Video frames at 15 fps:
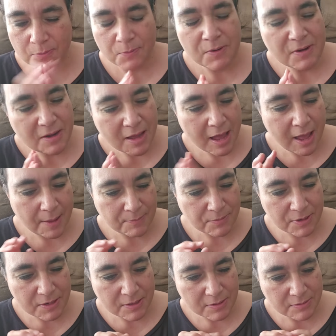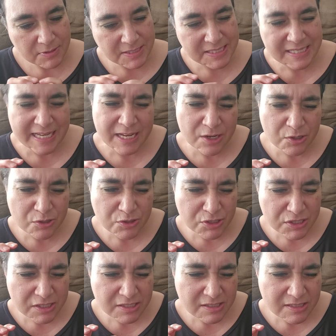What? Sea
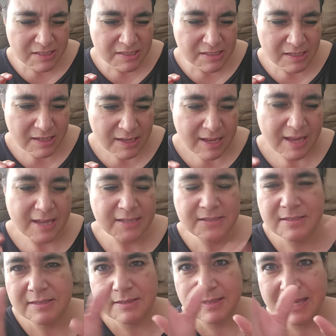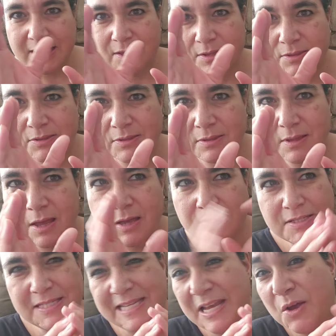urchins? It's like a
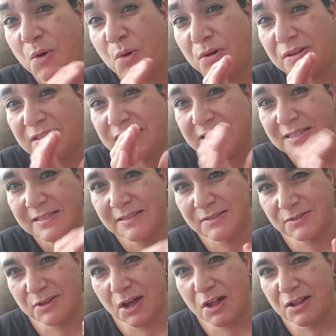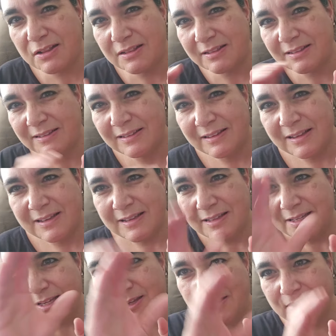seahorse doll.
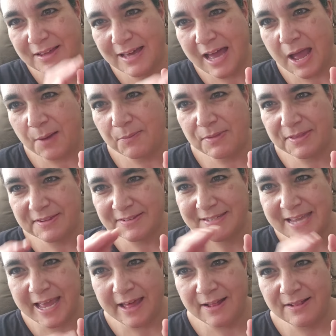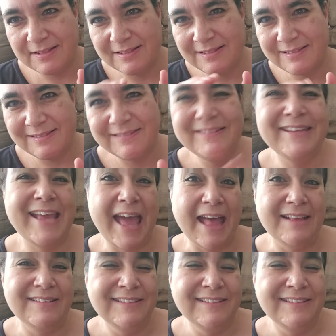You know, the crown with the tail? Yeah.